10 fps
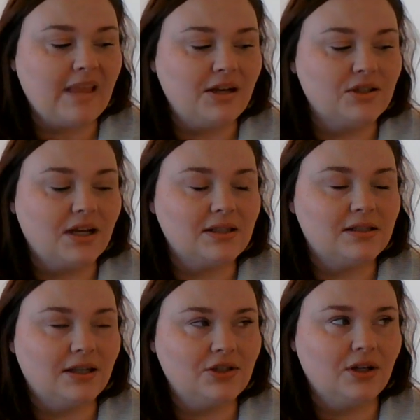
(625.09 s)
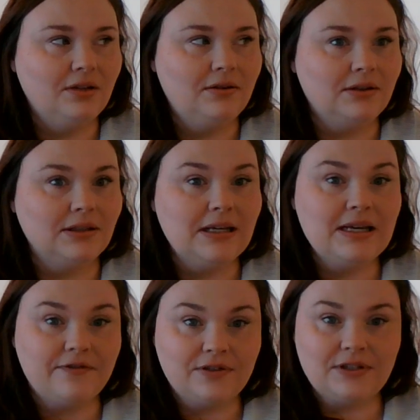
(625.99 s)
just got such a
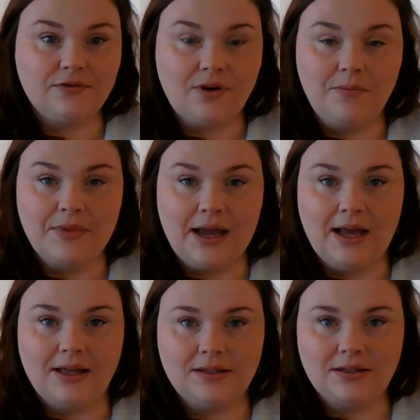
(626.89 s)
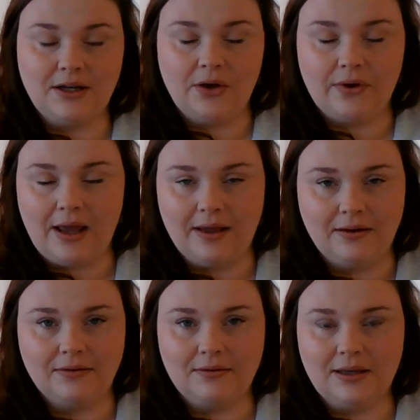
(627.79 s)
lift from that, you know, and
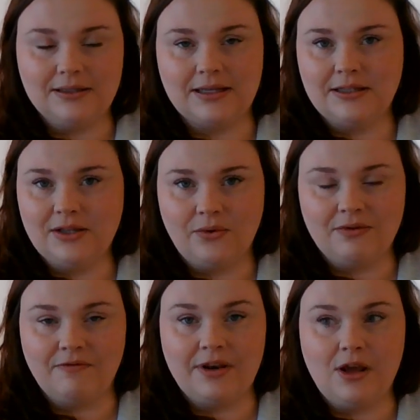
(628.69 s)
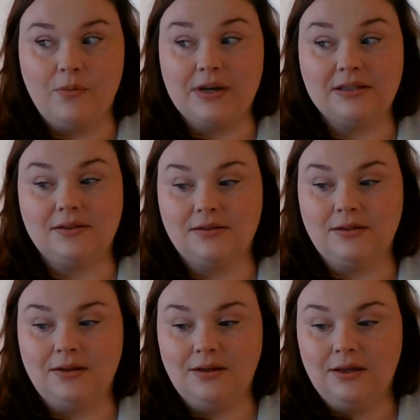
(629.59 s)
I said so in the video, but it's
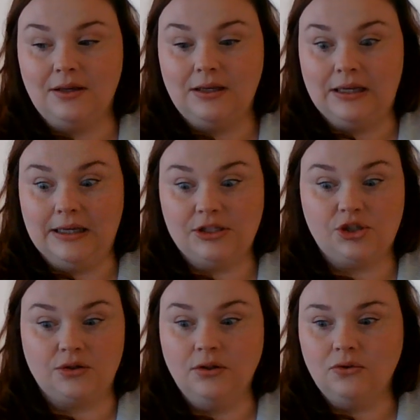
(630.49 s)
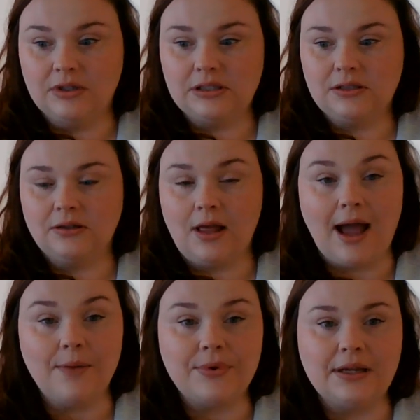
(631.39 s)
true. It's still
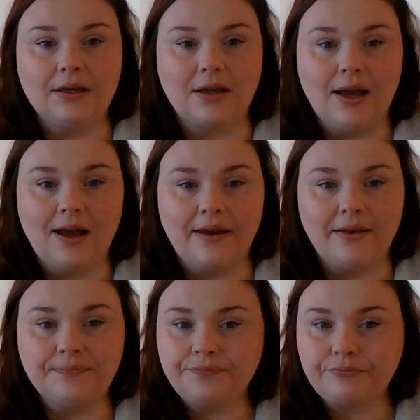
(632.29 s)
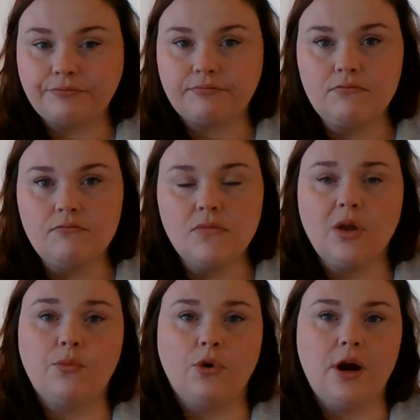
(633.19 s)
happening.
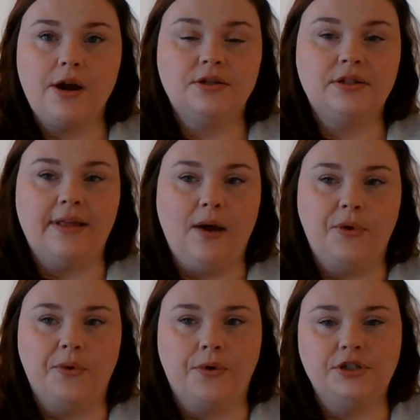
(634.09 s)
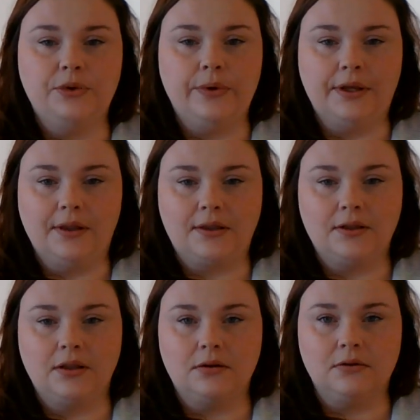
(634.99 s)
Prior to that, we weren't doing like the
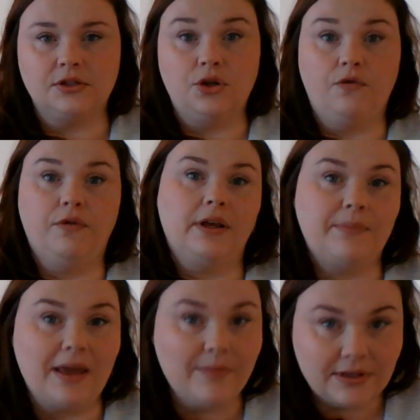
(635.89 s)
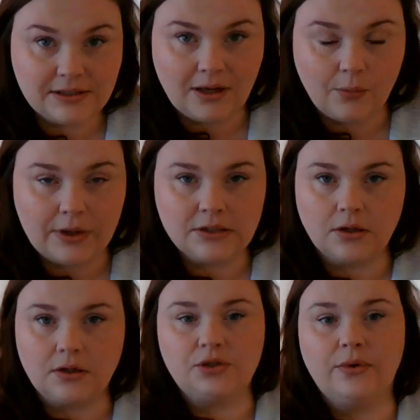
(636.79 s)
little snowflake payments that we
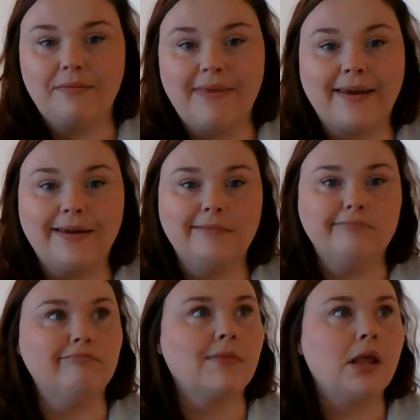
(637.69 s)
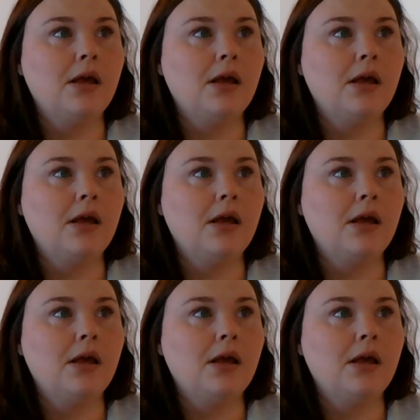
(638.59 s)
started doing back in,